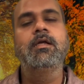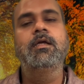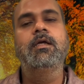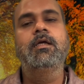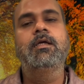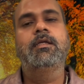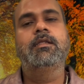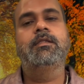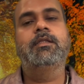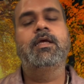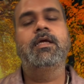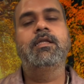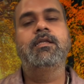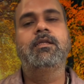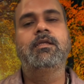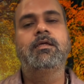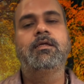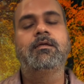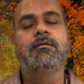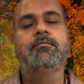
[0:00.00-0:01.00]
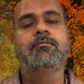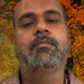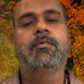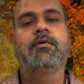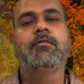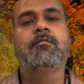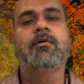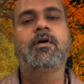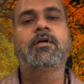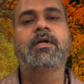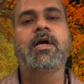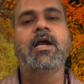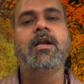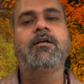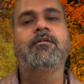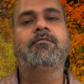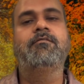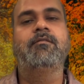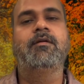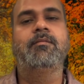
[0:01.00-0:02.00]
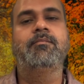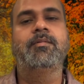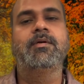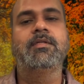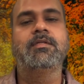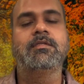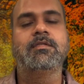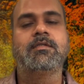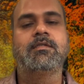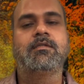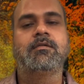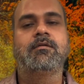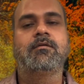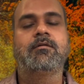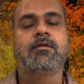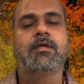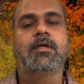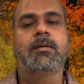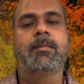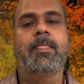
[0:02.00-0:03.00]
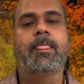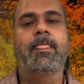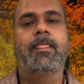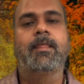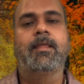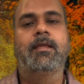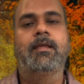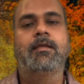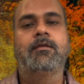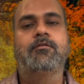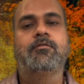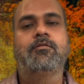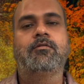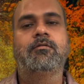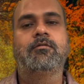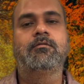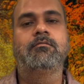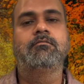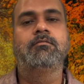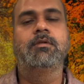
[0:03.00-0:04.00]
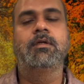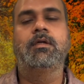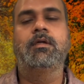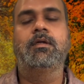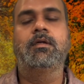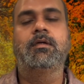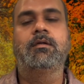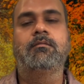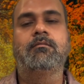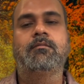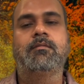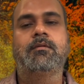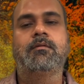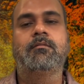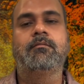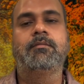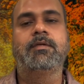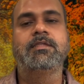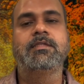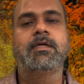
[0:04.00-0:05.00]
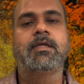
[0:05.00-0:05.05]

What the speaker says: Then what kind of weapons? Okay, so basically